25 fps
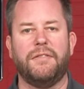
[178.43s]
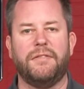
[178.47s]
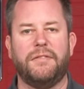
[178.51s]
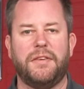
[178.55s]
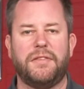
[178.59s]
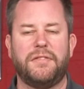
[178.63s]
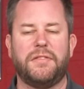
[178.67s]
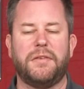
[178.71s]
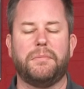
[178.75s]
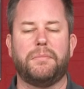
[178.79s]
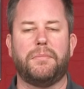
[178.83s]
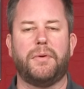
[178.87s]

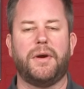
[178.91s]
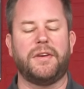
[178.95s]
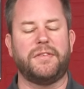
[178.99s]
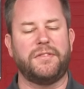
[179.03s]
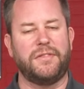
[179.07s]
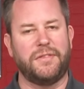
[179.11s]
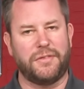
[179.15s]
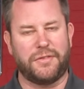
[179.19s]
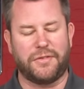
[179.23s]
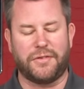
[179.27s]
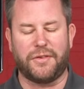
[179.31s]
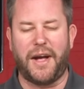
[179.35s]
visit
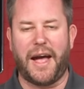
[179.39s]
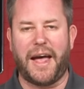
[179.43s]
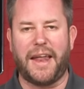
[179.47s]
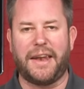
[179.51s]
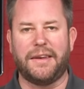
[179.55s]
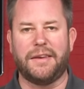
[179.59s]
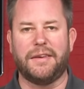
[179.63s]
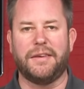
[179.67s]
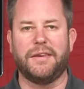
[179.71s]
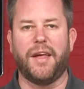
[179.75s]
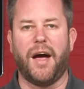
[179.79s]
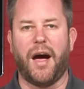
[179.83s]

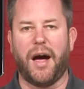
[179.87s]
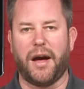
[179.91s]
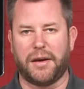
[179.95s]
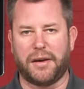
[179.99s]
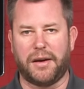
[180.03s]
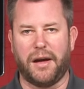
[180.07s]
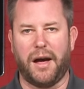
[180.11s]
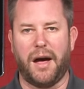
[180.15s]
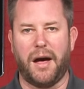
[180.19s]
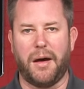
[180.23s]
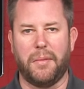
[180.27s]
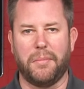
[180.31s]

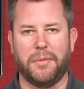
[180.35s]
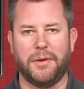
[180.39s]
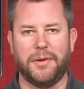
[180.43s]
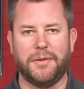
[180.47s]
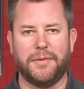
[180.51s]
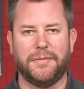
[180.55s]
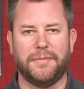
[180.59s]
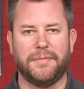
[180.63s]
briggsandstratton.com.